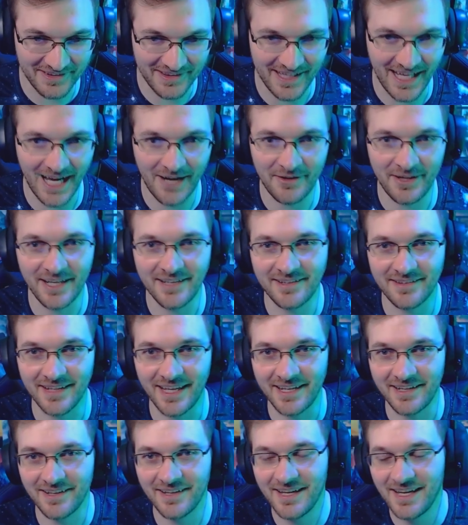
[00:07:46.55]
Nowadays it's
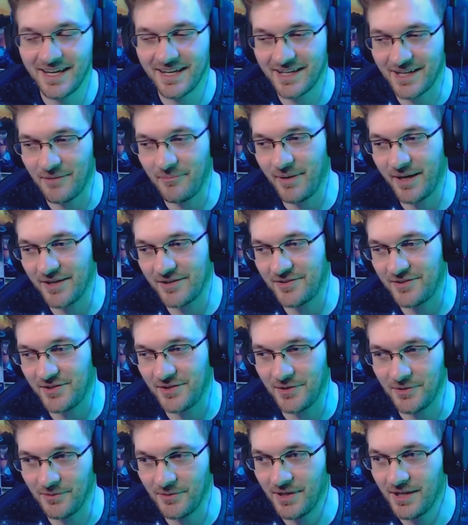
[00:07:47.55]
like mm-hmm. compared
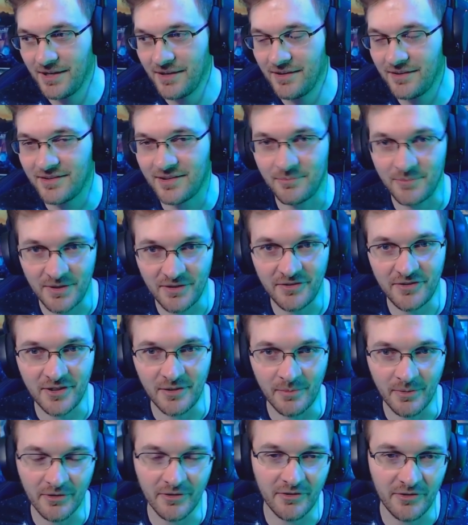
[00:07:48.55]
to some
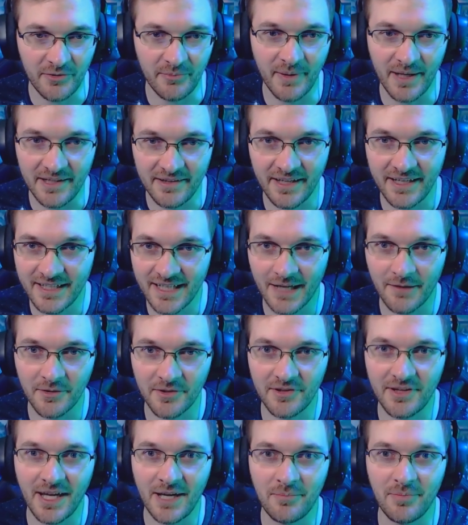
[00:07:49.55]
YouTuber who spends eight hours
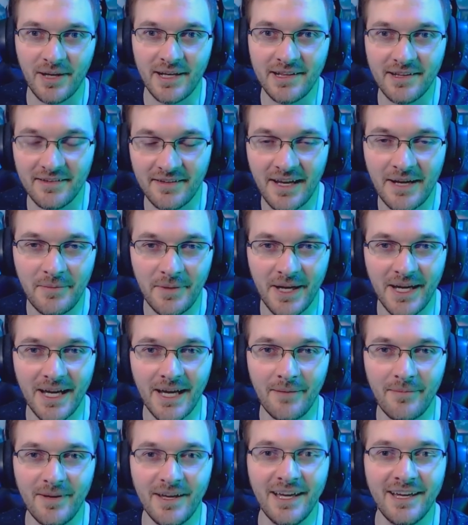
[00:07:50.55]
a day playing the same
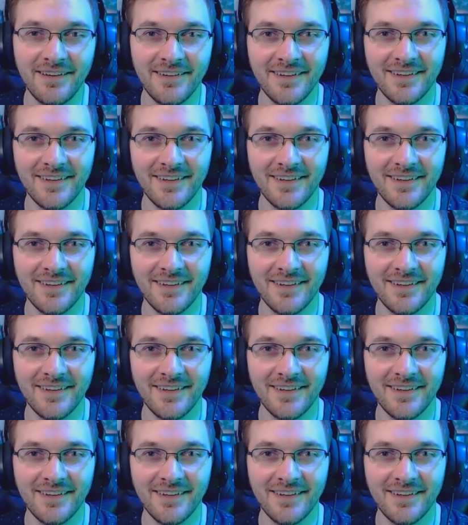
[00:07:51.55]
game.